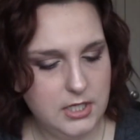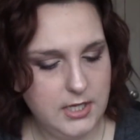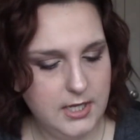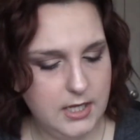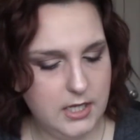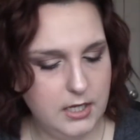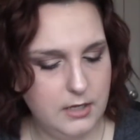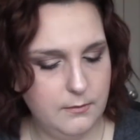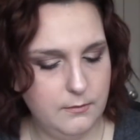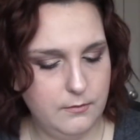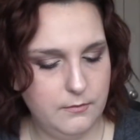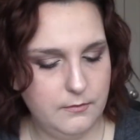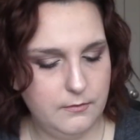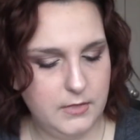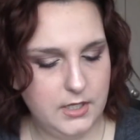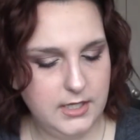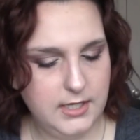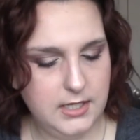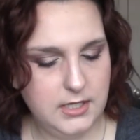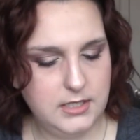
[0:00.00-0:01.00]

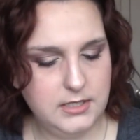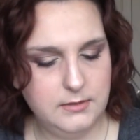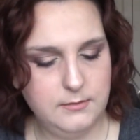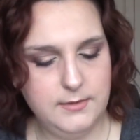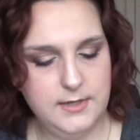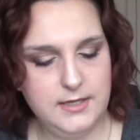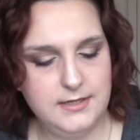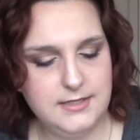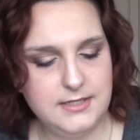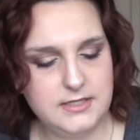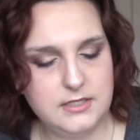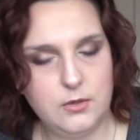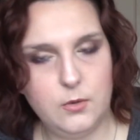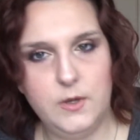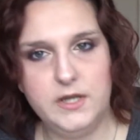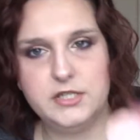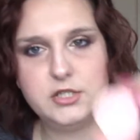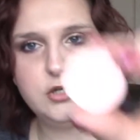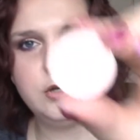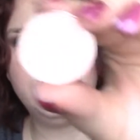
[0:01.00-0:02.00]
Again, it doesn't quite show